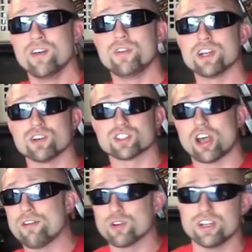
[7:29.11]
Videos
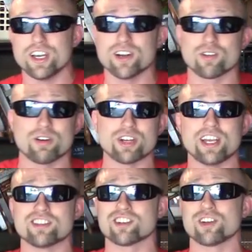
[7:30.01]
every day around
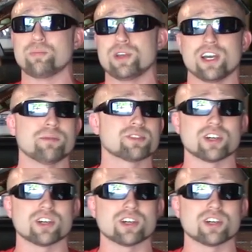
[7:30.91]
8:30 p.m.,